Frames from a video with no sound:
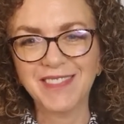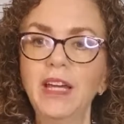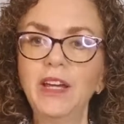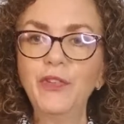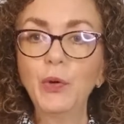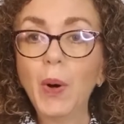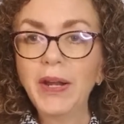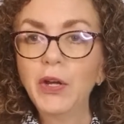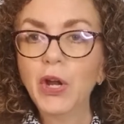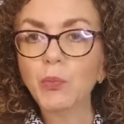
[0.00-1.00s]
If you want
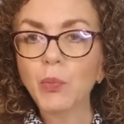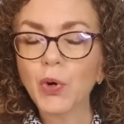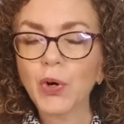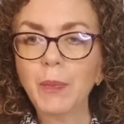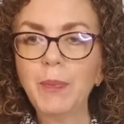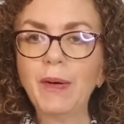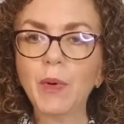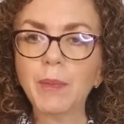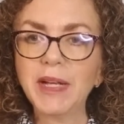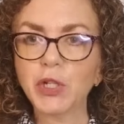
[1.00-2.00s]
to know more about
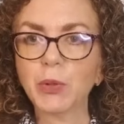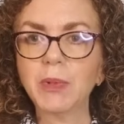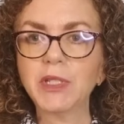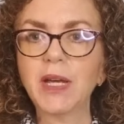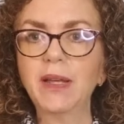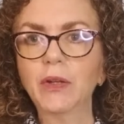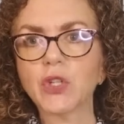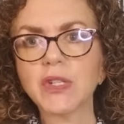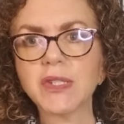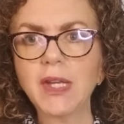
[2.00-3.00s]
what my
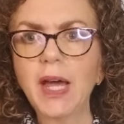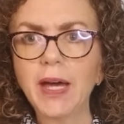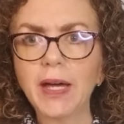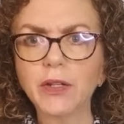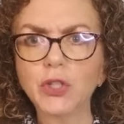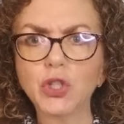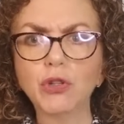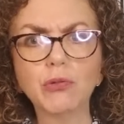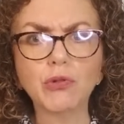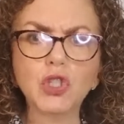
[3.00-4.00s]
dermatologist said
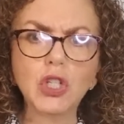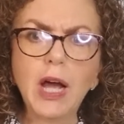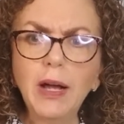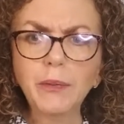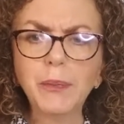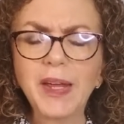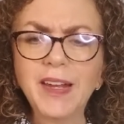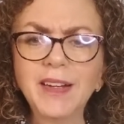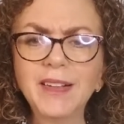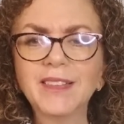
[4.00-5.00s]
to shock
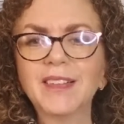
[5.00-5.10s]
me,